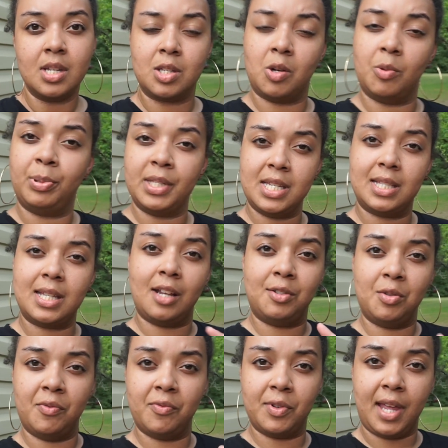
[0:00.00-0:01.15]
so please stay
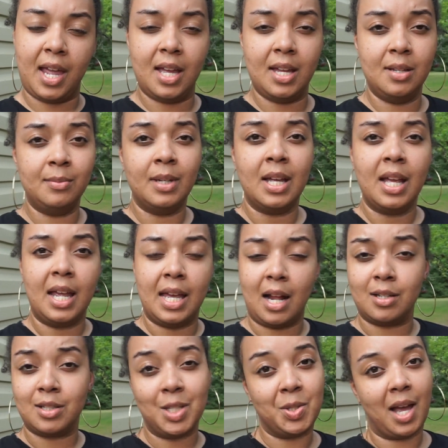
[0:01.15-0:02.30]
tuned for that. And
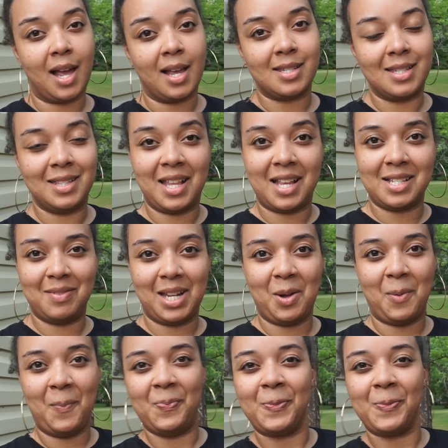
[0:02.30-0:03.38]
I'll see you guys in the next video.